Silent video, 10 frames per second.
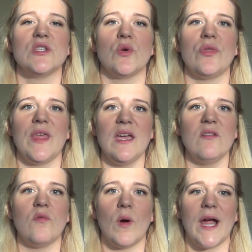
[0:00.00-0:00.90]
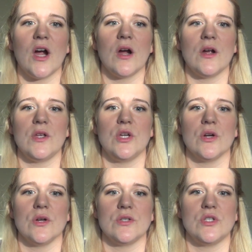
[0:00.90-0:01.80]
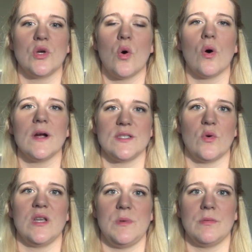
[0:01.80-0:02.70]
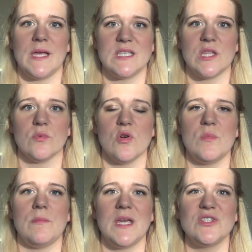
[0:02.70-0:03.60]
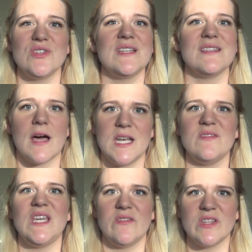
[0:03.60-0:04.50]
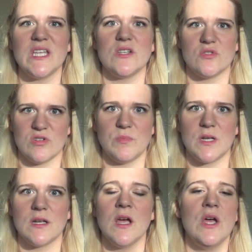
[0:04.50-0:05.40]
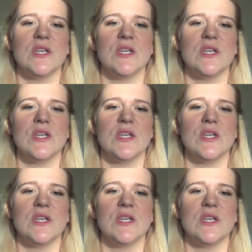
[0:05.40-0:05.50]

So think of where your decor is going to be placed in the room and make sure that it's kind of evenly distributed.